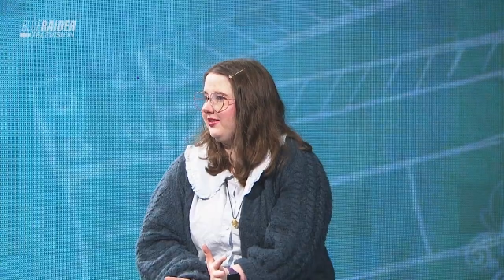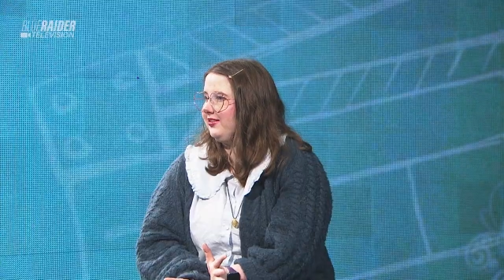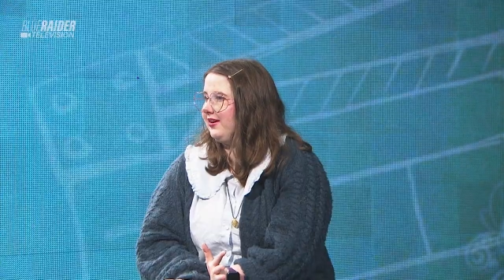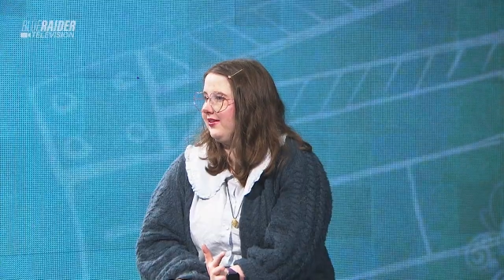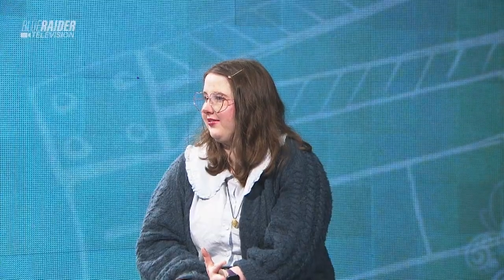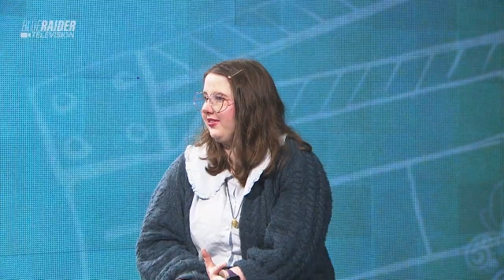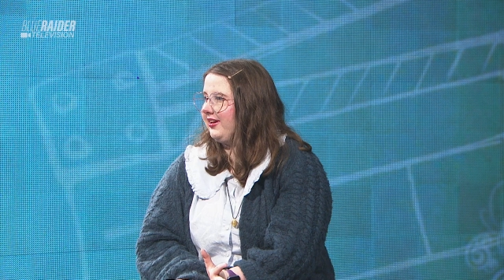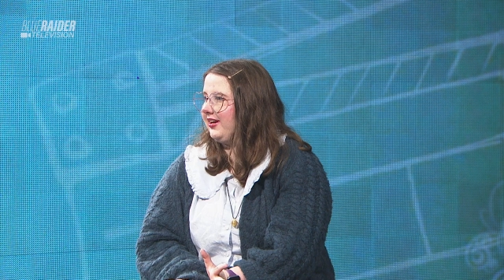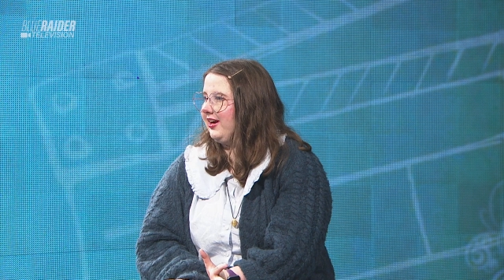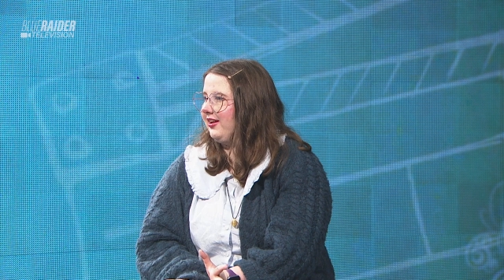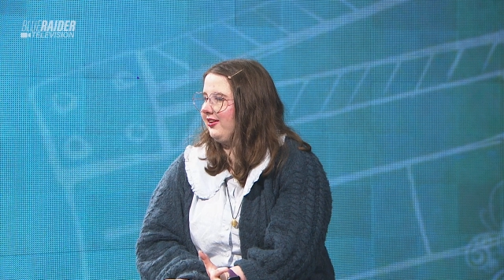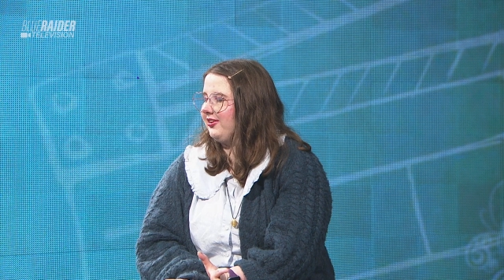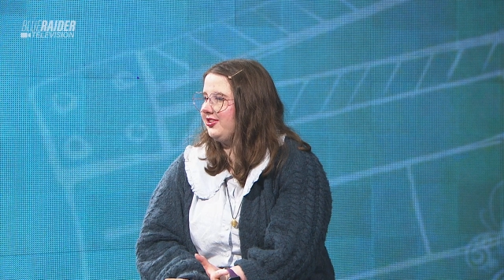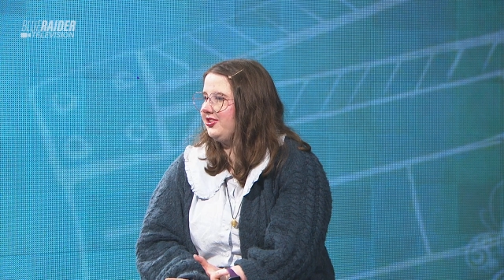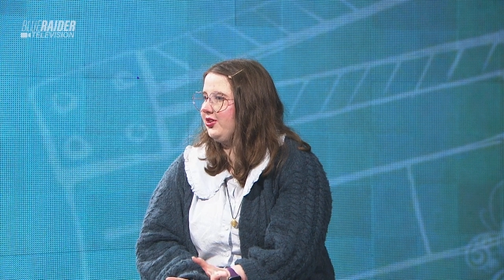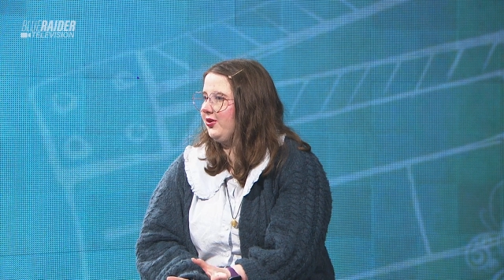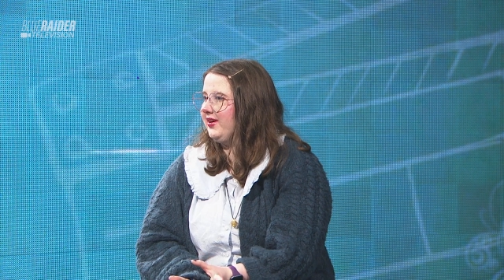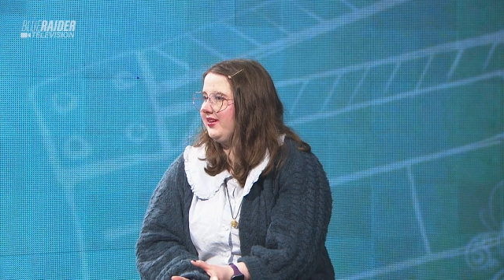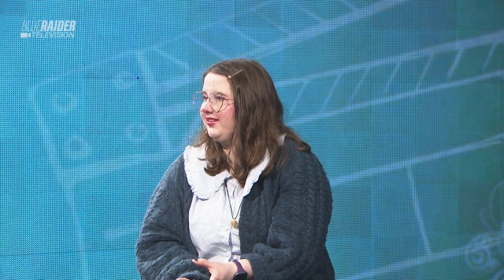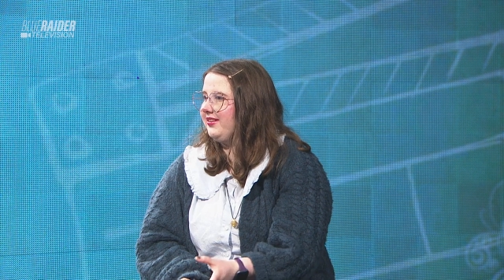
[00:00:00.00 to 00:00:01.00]
loved the color
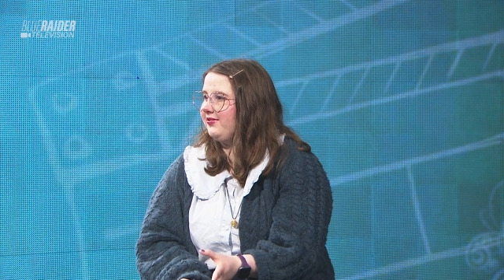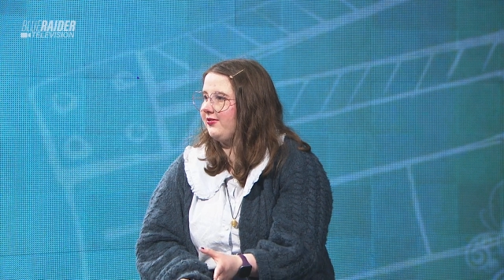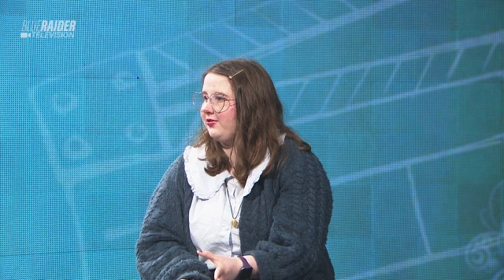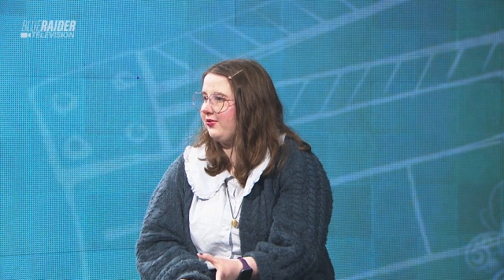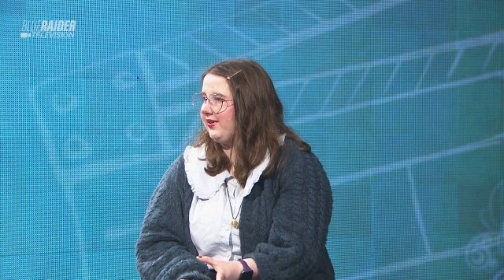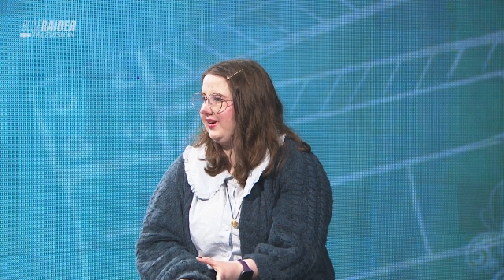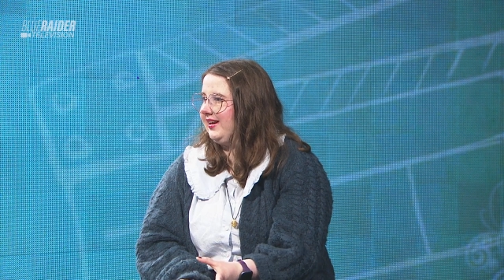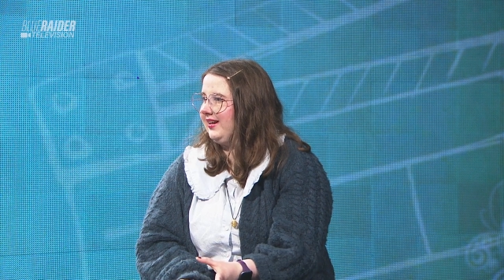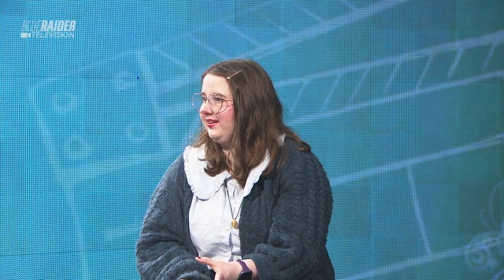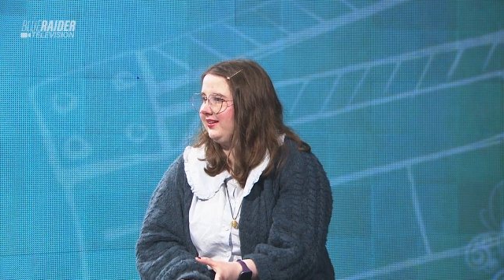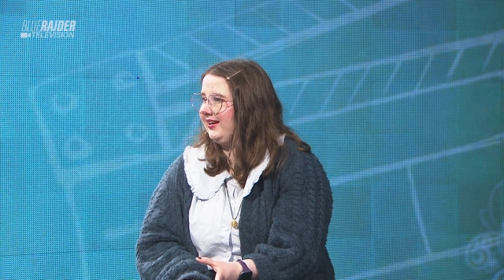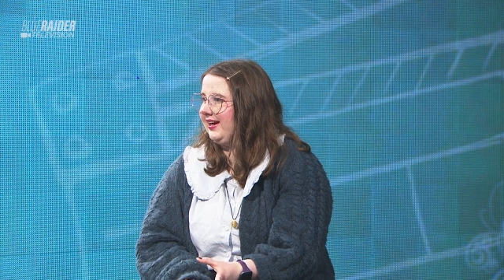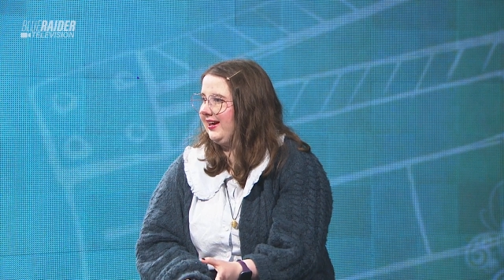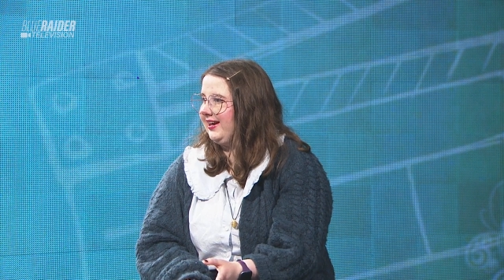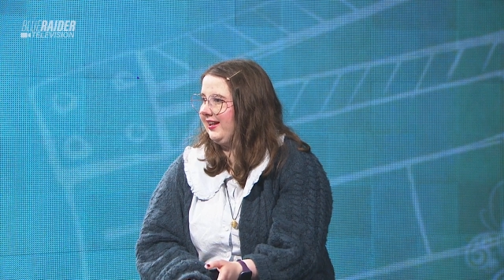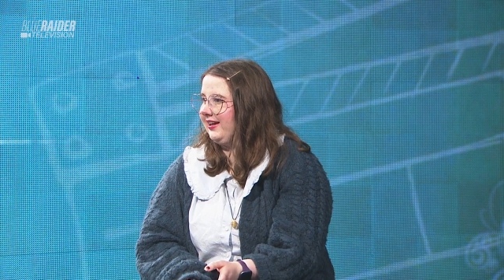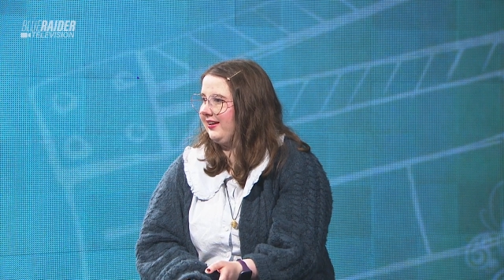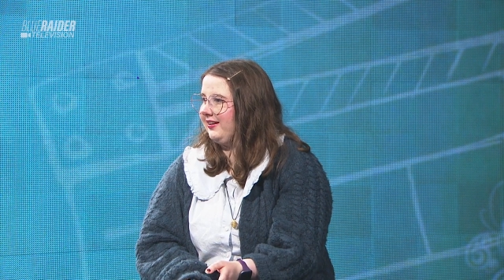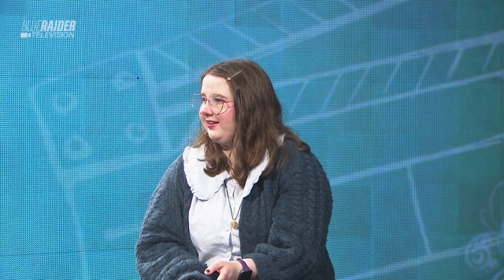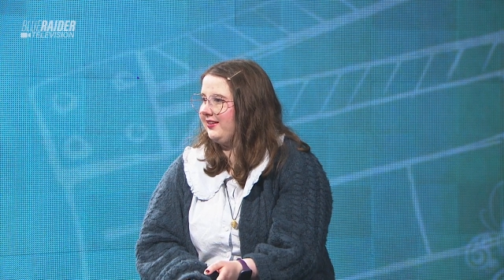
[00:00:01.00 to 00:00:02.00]
choice of green
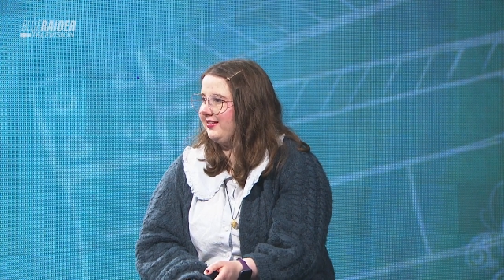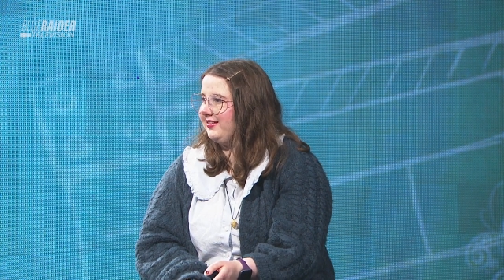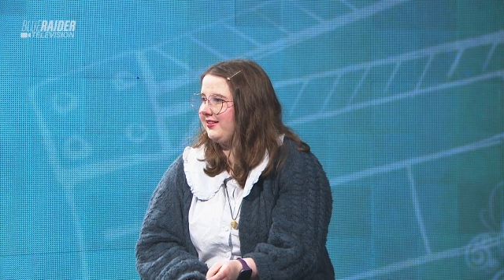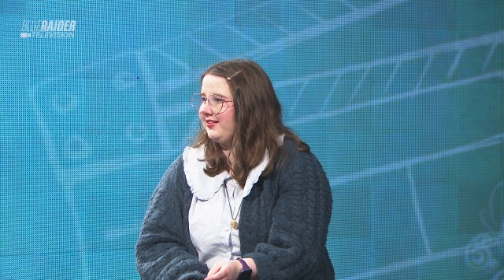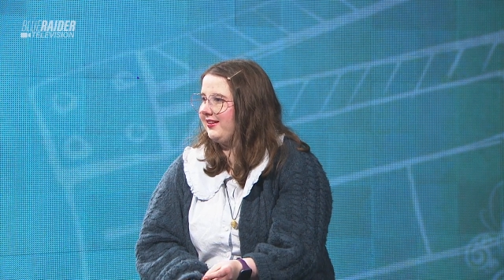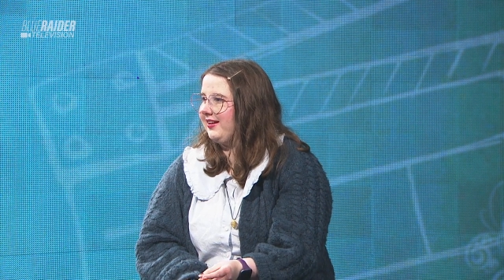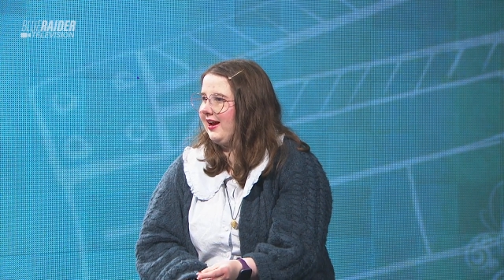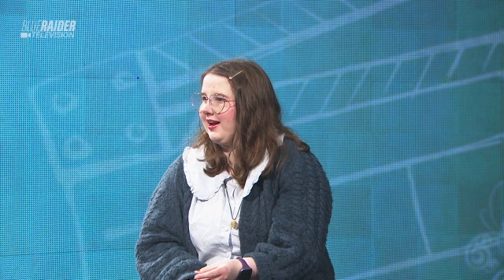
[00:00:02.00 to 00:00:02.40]
lighting because